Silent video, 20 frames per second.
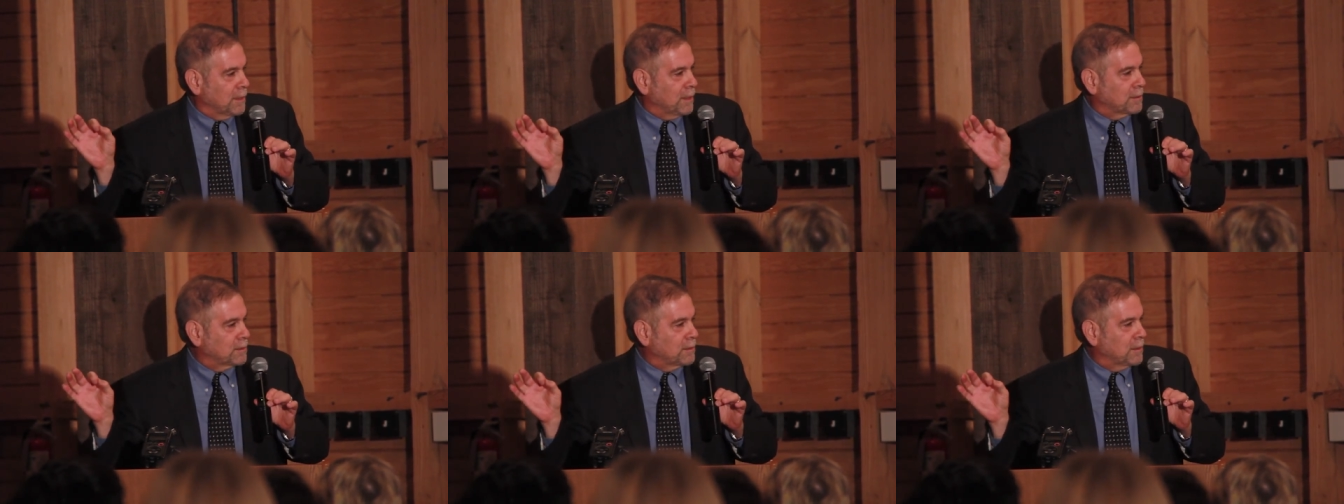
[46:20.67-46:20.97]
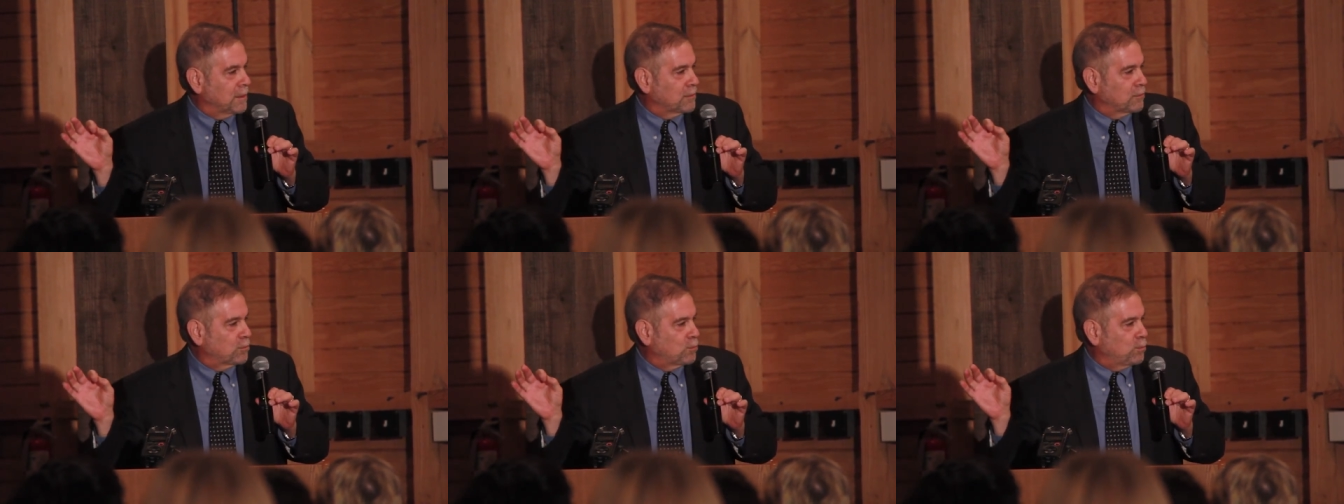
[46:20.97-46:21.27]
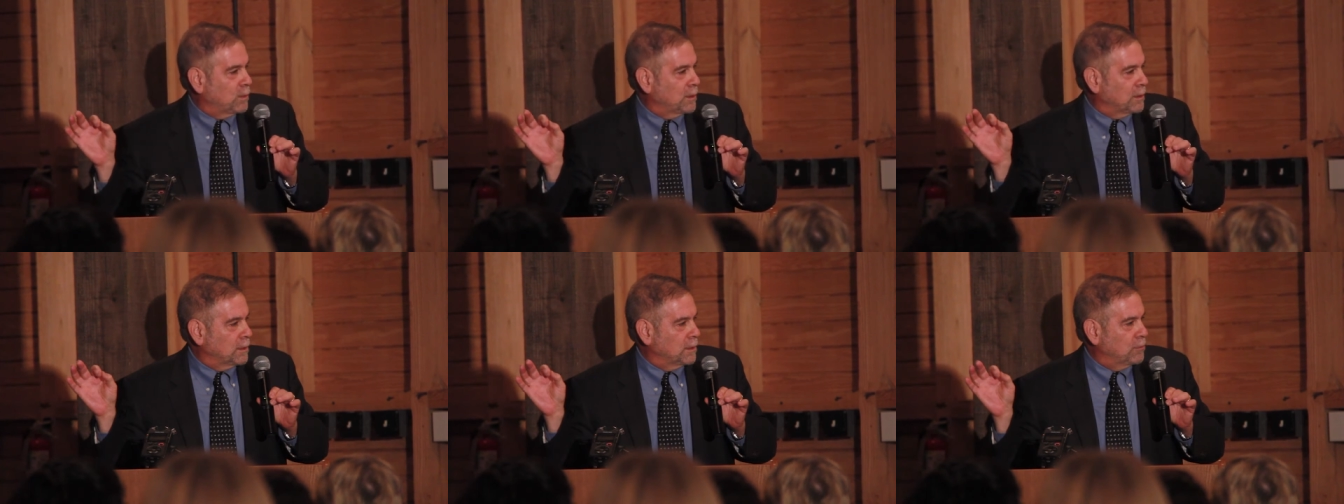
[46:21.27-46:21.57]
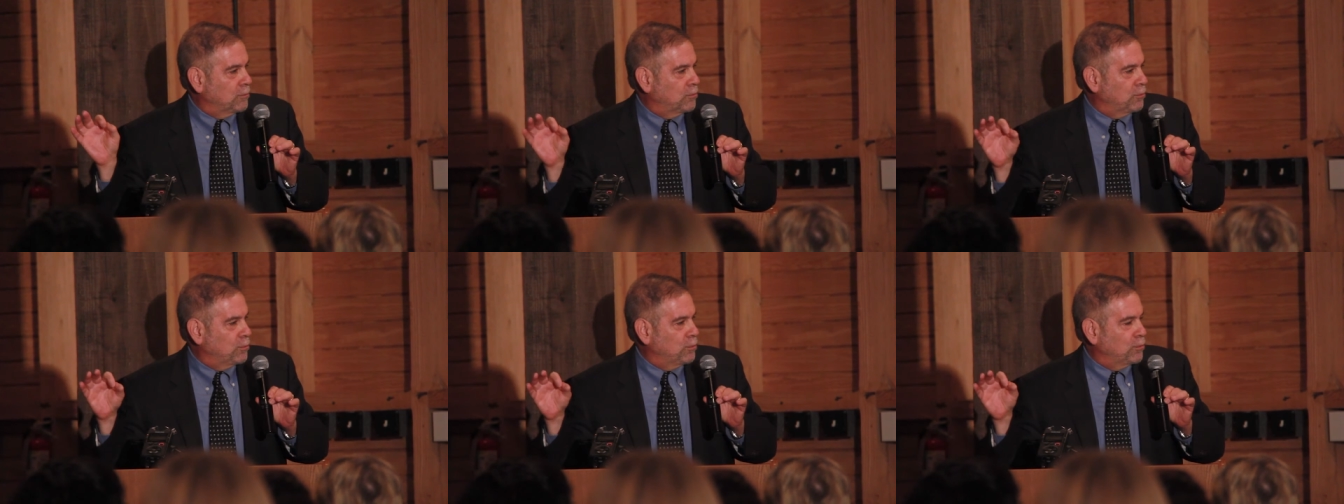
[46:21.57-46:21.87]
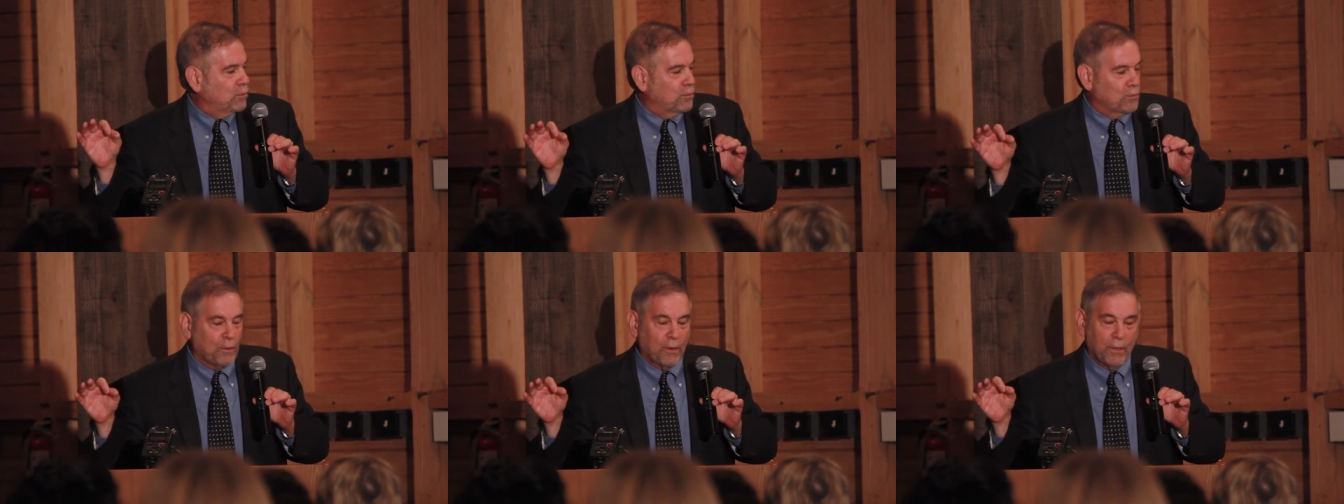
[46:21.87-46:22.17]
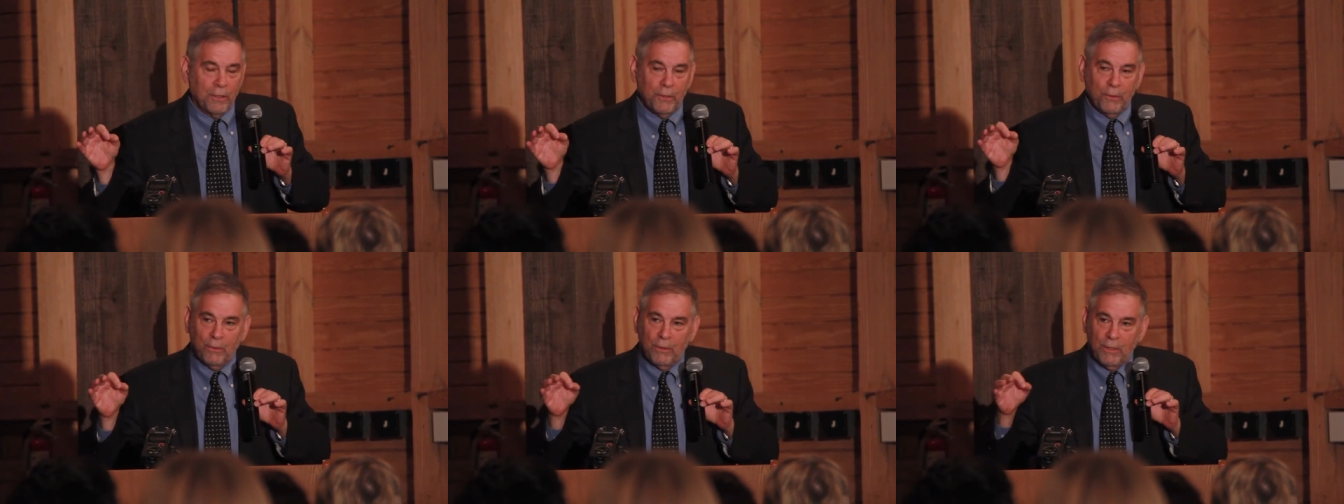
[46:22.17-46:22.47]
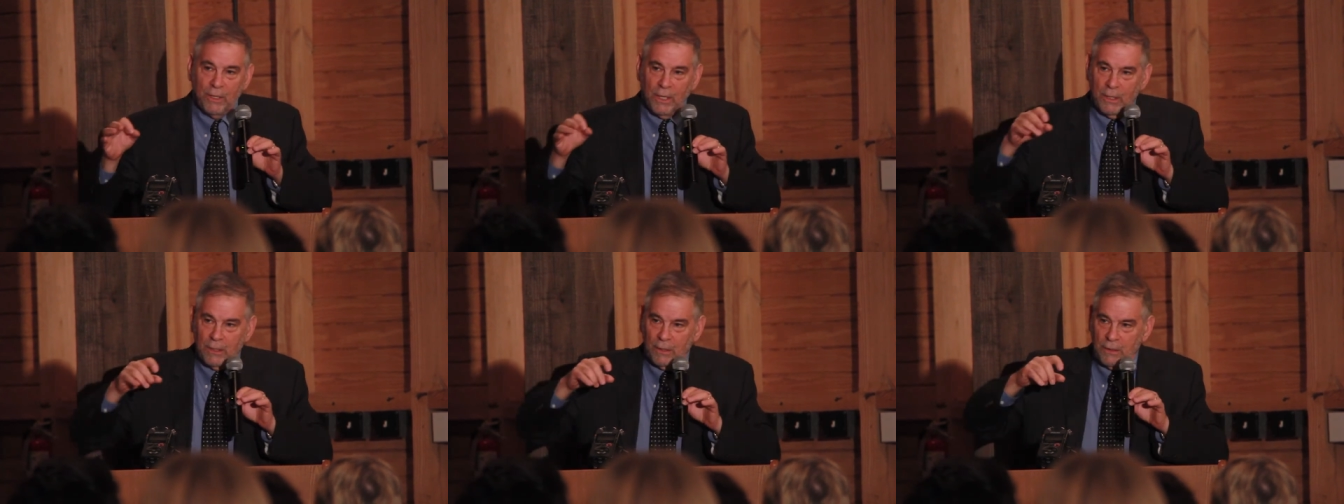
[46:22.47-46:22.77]
and consequently, Jews are
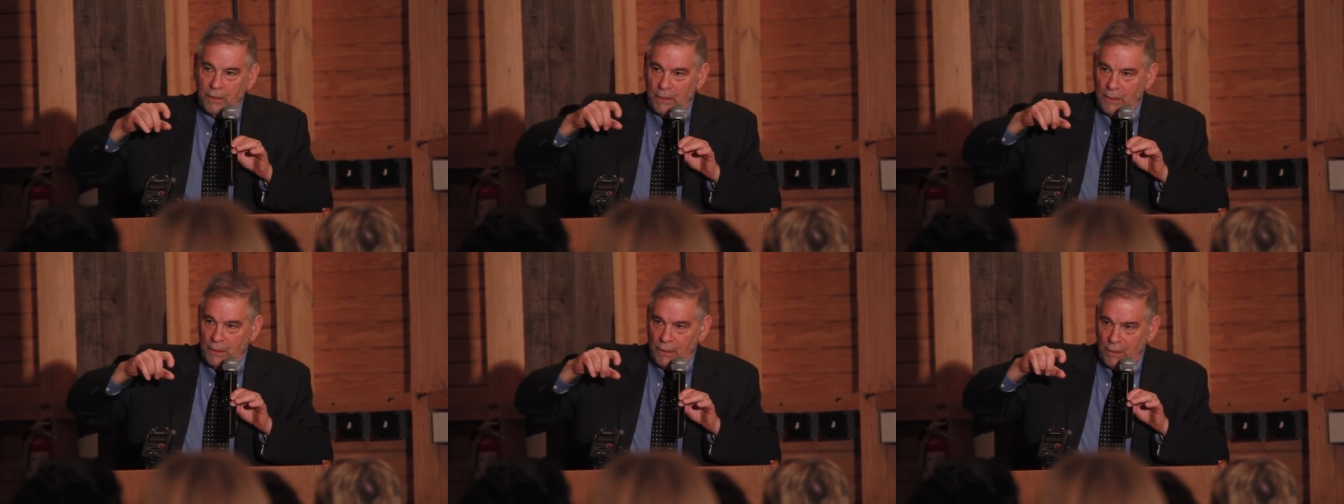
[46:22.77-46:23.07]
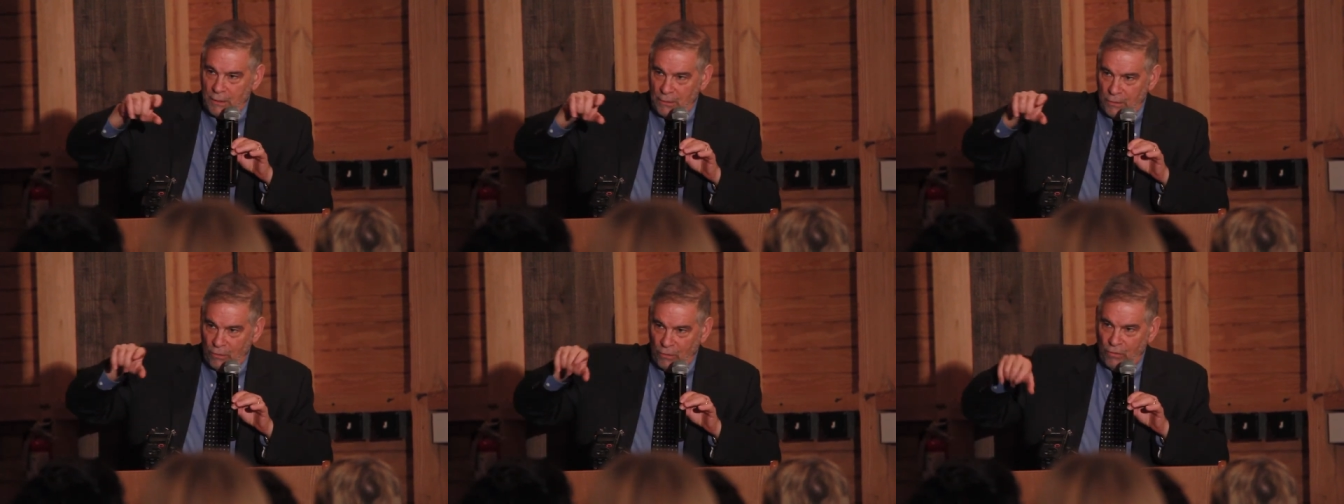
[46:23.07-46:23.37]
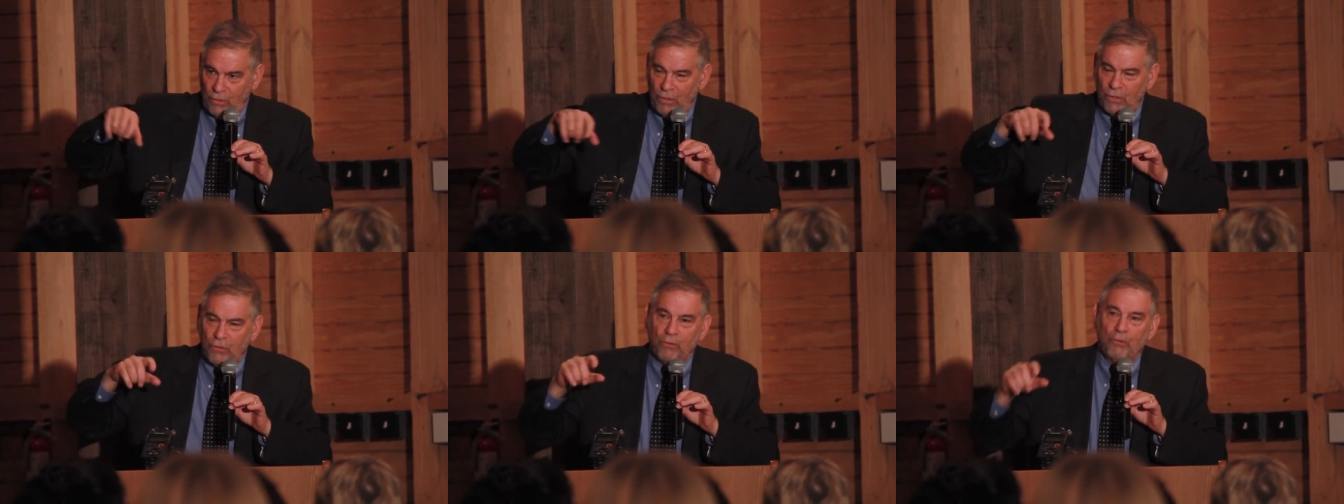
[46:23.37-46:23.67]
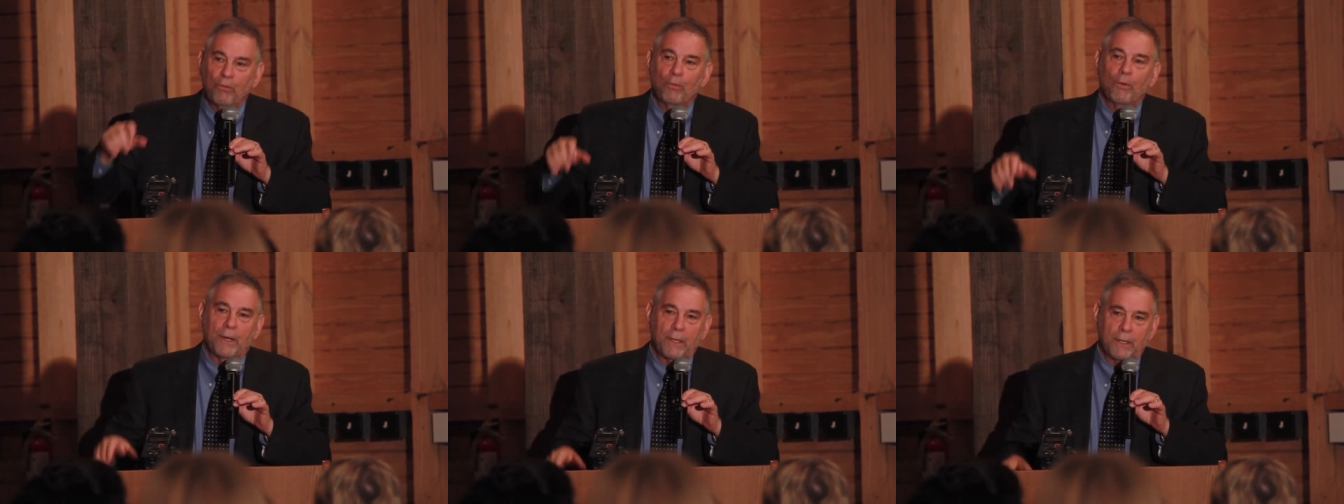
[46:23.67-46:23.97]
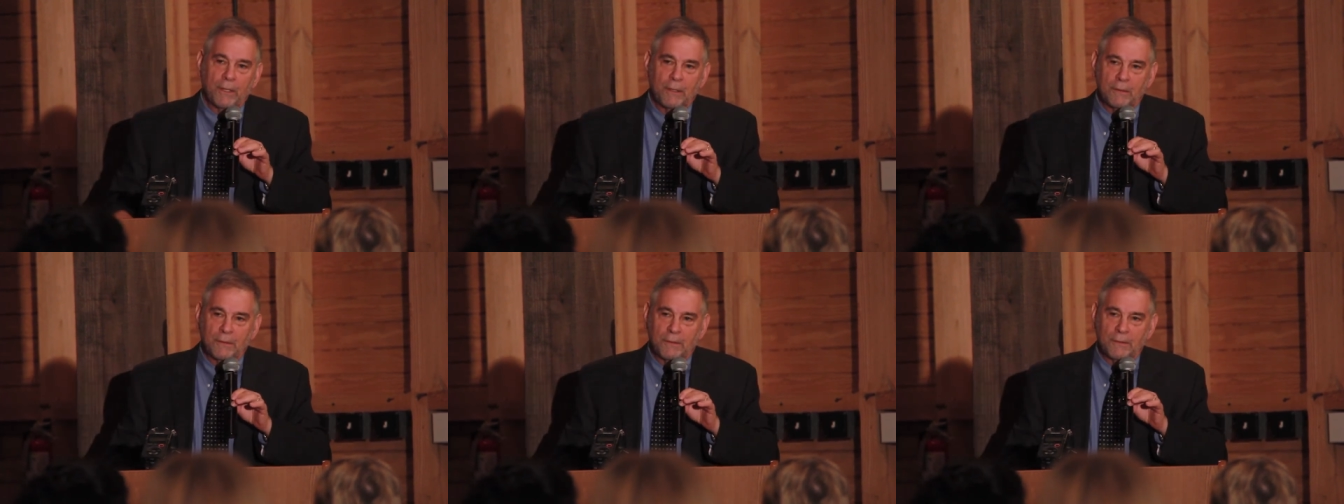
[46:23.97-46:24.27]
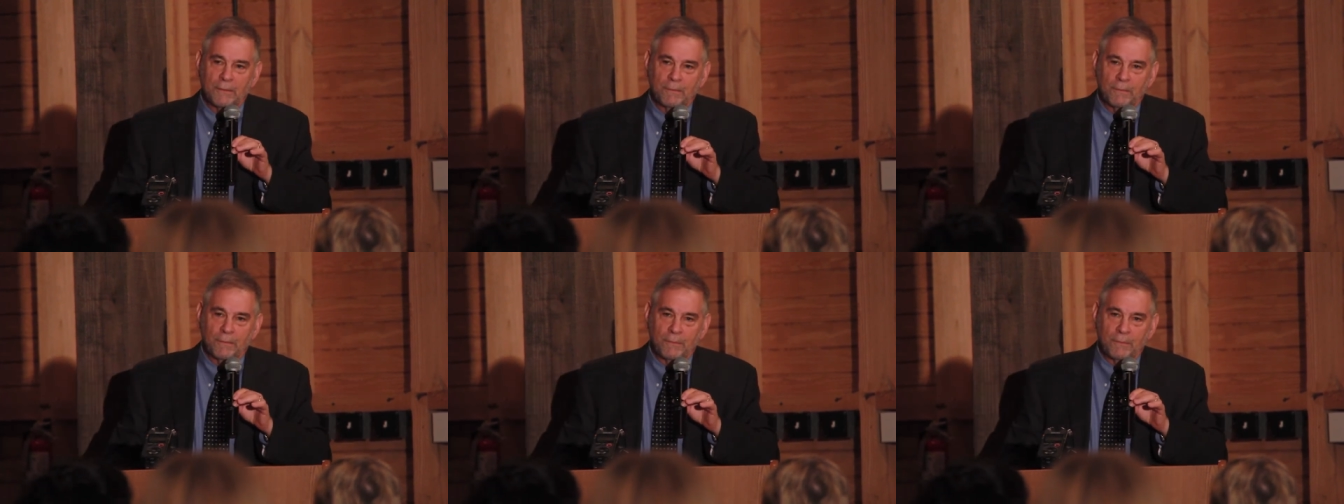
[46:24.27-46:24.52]
uniquely situated